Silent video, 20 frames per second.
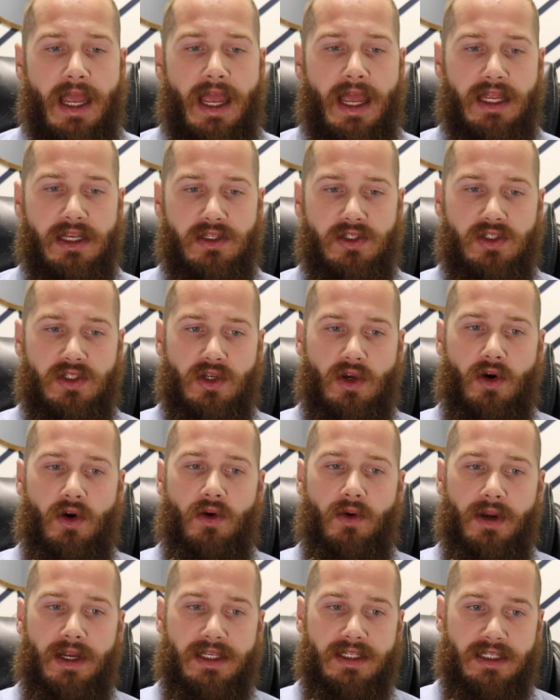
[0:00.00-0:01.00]
And
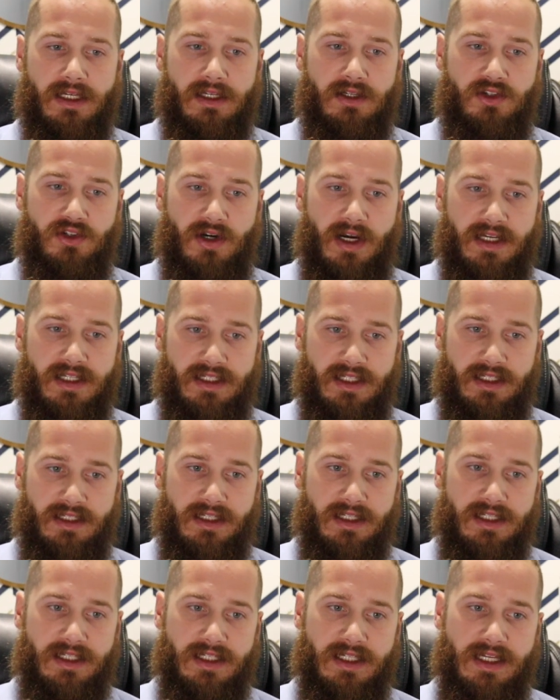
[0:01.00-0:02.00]
so it's interesting
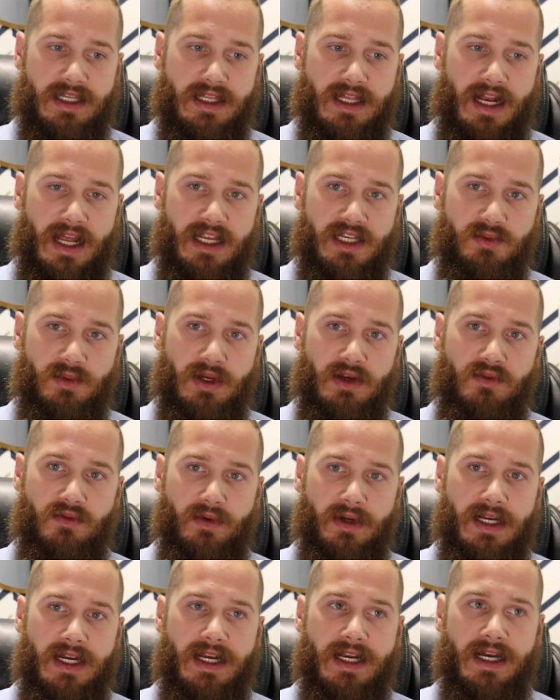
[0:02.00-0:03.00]
to see that as we
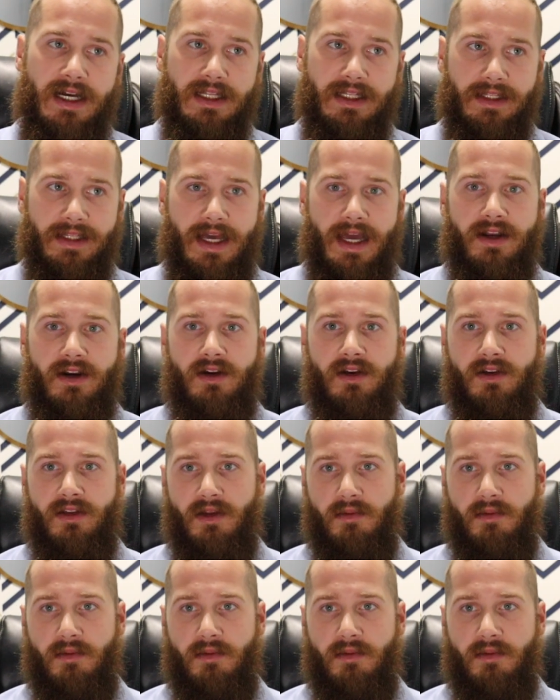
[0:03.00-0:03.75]
read a letter